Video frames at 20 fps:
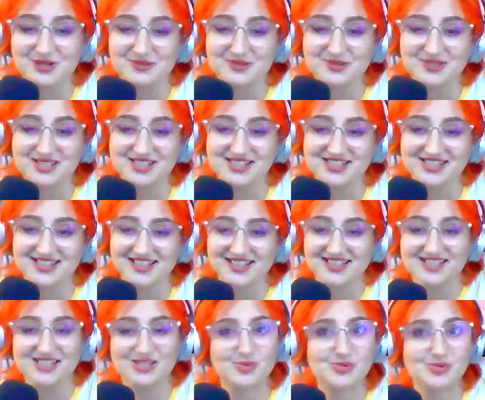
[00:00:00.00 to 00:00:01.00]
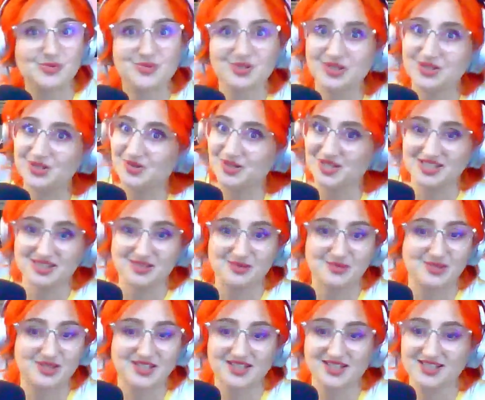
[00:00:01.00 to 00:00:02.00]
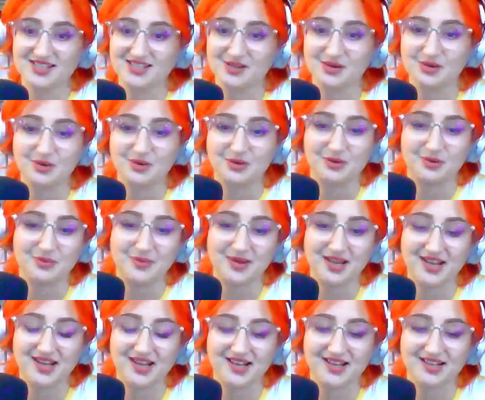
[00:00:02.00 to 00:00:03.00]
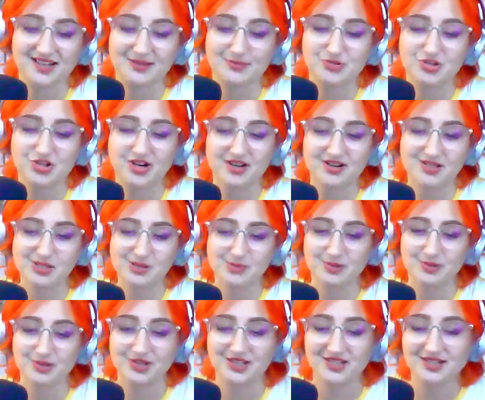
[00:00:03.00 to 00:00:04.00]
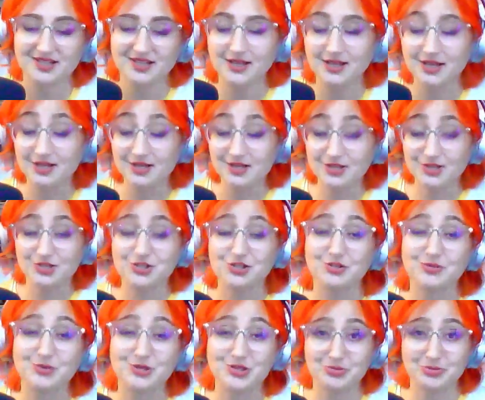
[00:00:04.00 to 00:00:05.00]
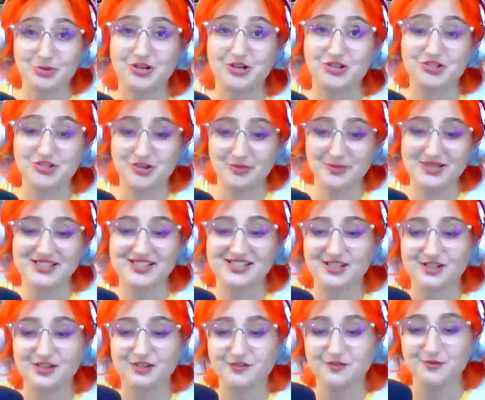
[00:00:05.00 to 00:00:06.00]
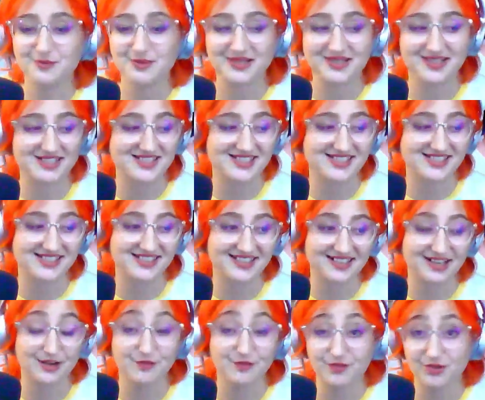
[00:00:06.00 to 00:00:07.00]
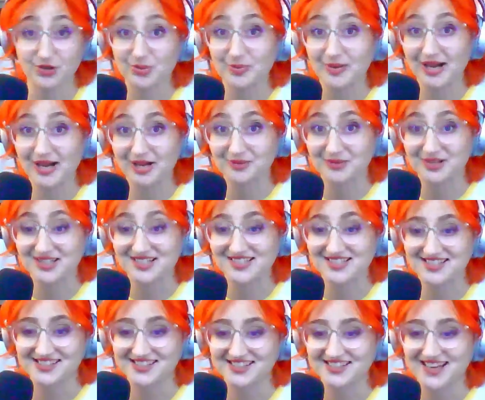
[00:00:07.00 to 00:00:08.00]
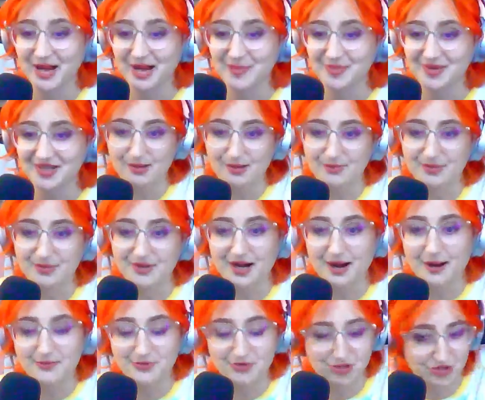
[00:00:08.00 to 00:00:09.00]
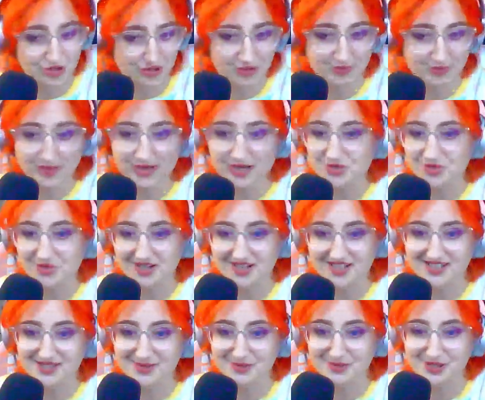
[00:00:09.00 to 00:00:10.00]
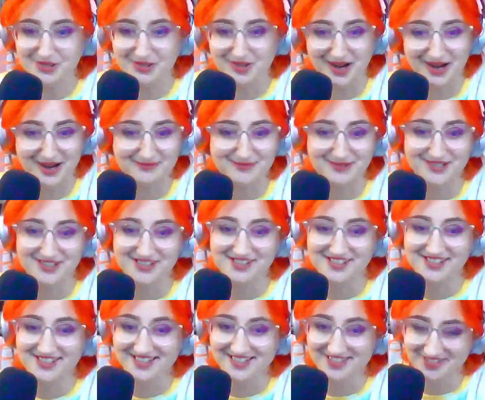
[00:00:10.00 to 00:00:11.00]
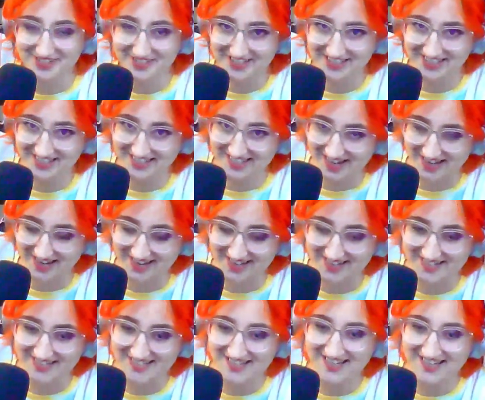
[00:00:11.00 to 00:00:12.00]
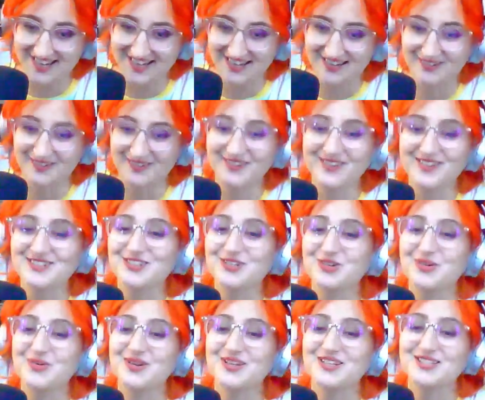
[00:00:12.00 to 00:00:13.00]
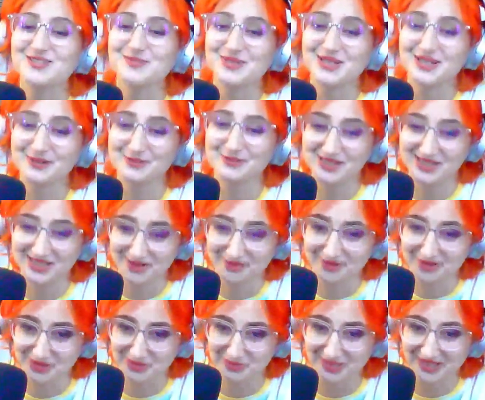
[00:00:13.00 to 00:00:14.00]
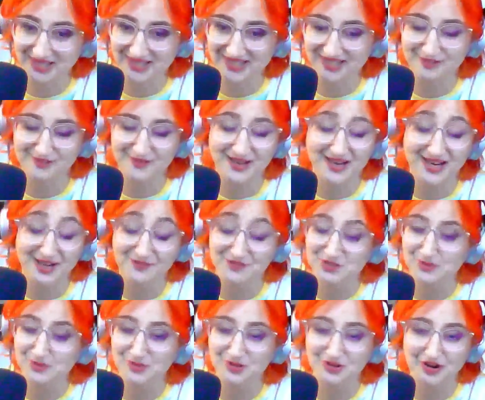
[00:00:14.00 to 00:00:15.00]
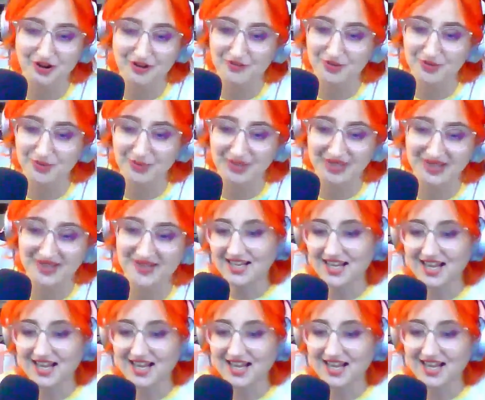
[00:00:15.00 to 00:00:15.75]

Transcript: We'll see. It's been really crazy with the kids at home, and I'm trying not to put too much pressure on myself because then I feel bad when it doesn't happen. But I'm sure my 20 subscribers understand and aren't going to be upset with me if I have to put off a week.